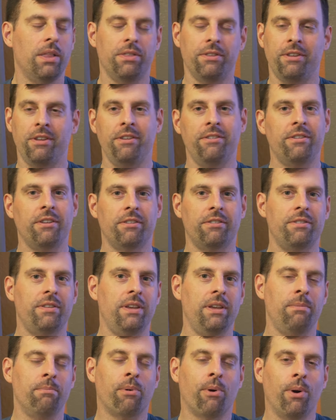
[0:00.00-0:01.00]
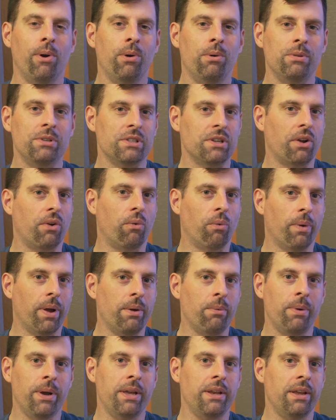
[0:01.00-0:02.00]
T16 Pro is a
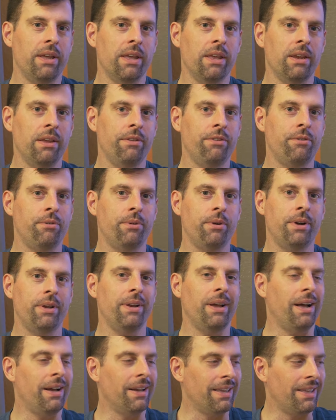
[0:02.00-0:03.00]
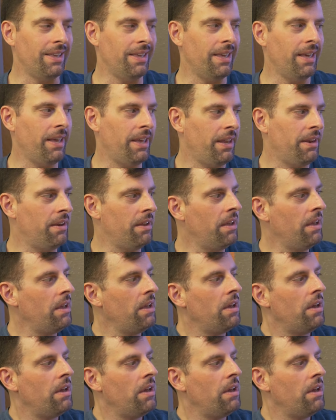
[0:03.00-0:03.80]
great way to get into it. Again,